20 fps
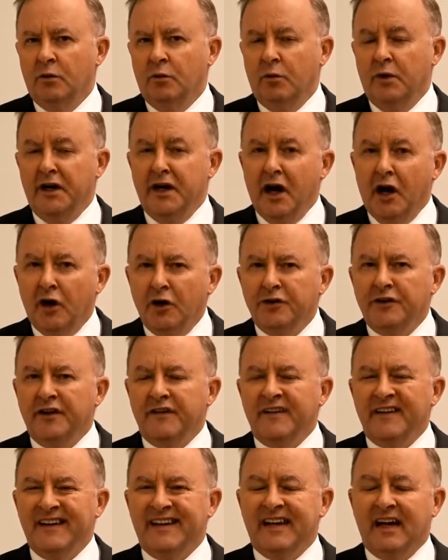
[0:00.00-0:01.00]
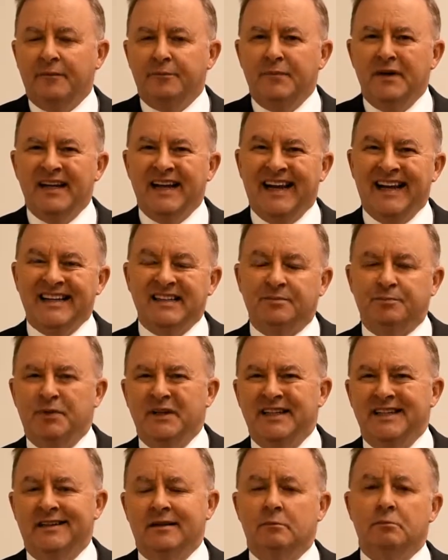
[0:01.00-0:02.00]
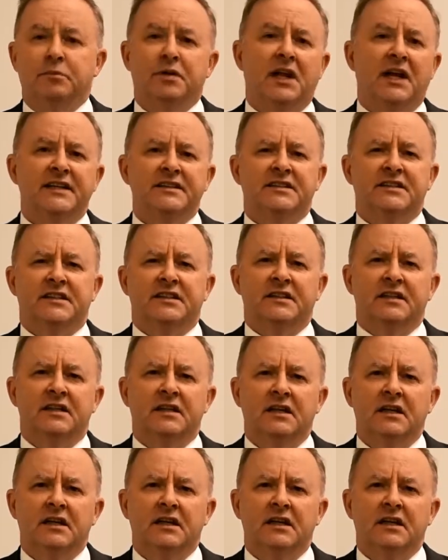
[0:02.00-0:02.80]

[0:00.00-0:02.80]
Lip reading: We know that the government has been complacent